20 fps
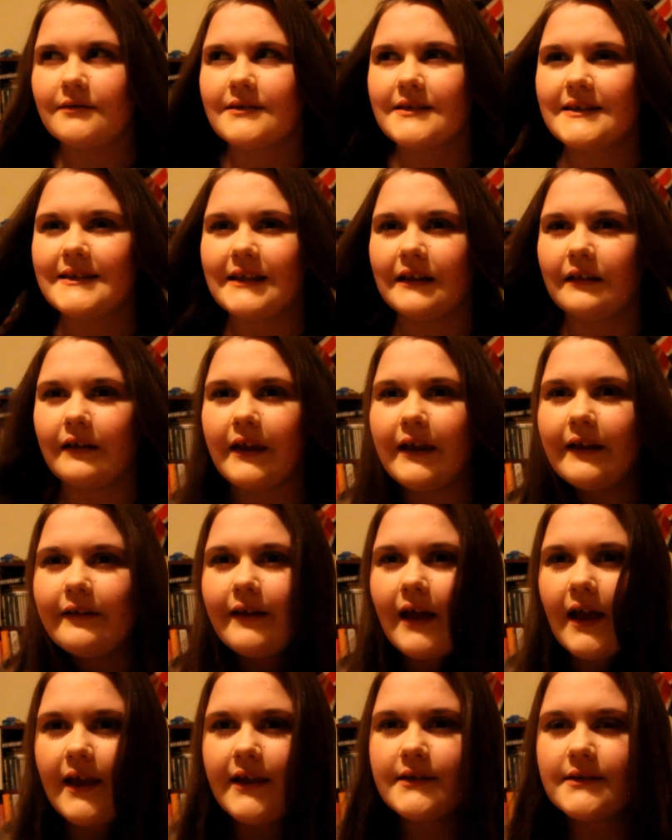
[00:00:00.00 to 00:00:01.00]
silky and
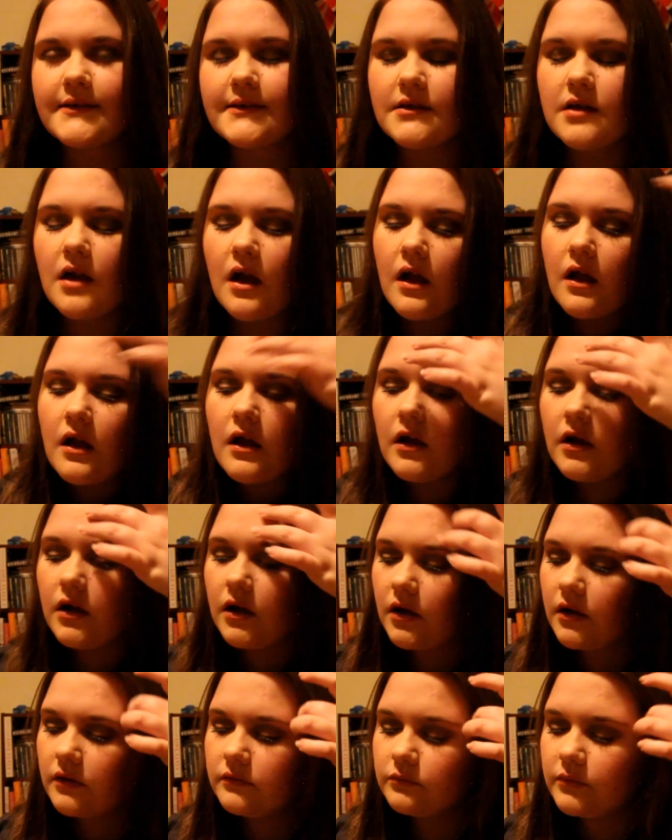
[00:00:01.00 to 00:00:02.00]
nice,
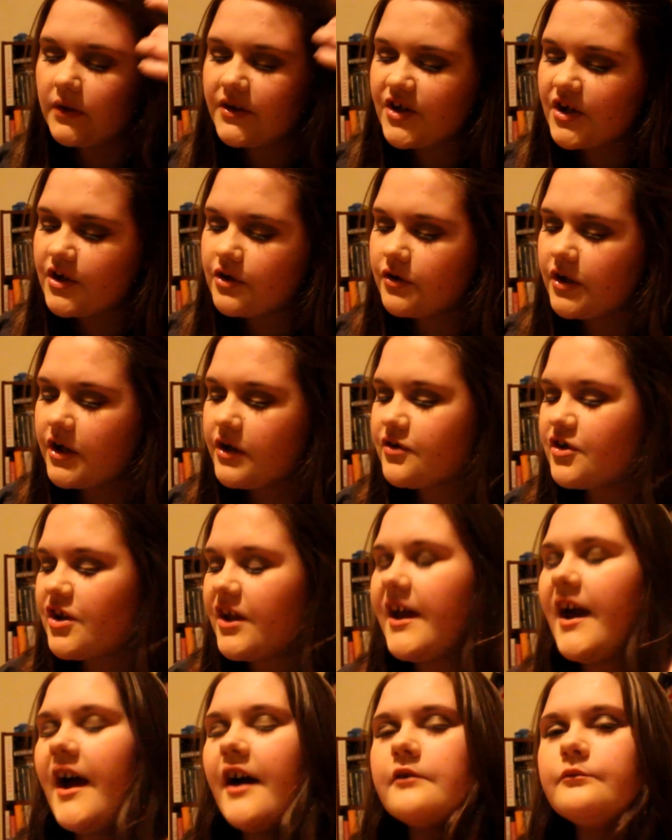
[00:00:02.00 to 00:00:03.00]
which I don't usually
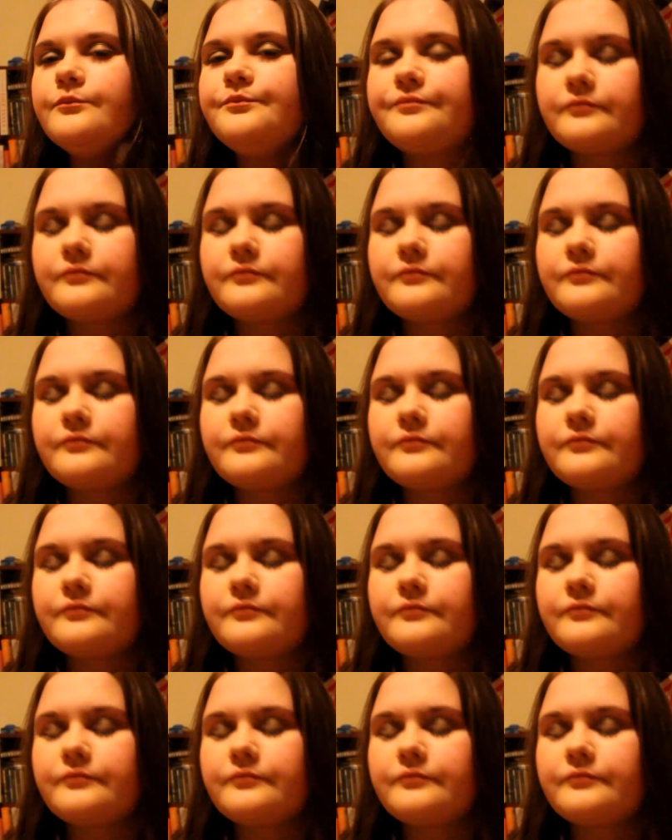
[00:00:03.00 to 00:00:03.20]
get.